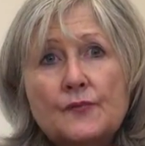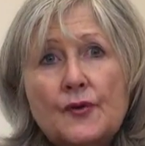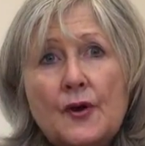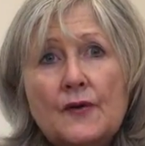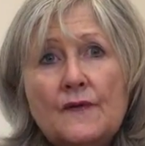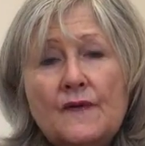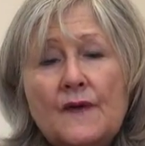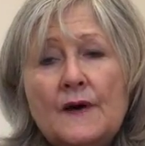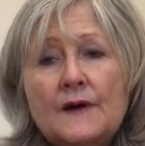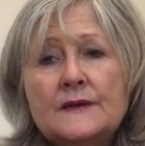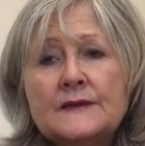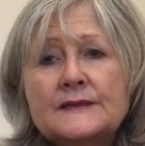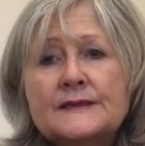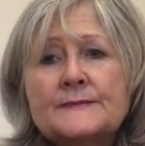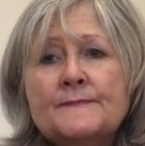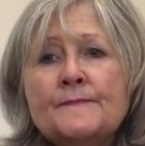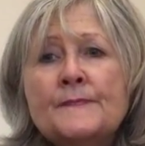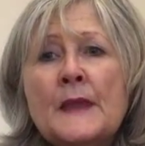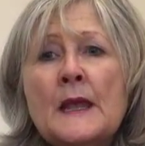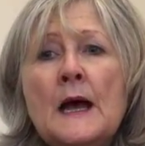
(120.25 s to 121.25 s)

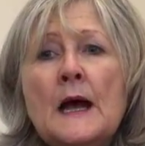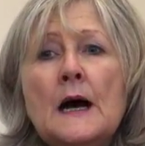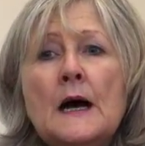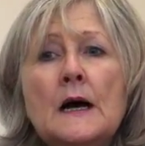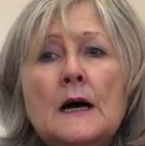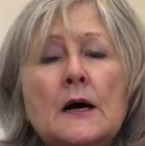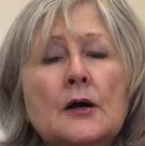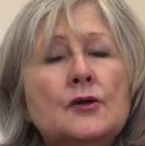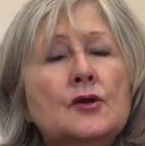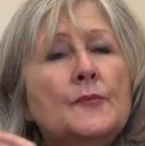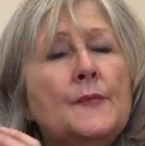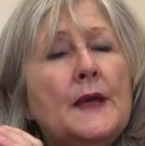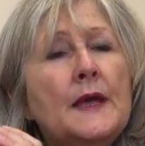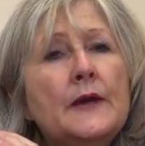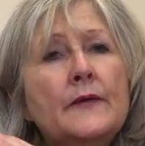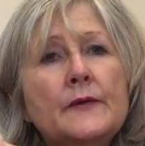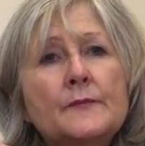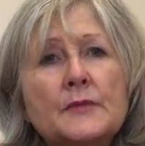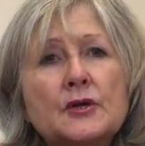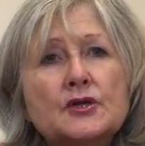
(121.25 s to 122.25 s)
profiles, and you'll be
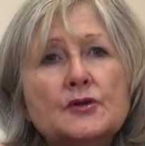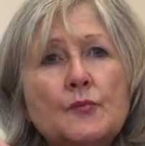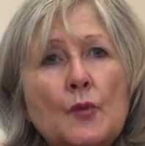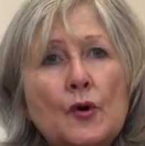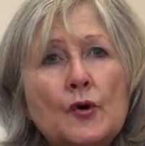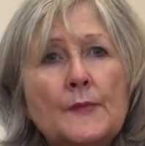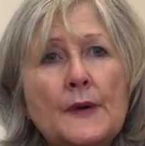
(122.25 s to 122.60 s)
hearing much more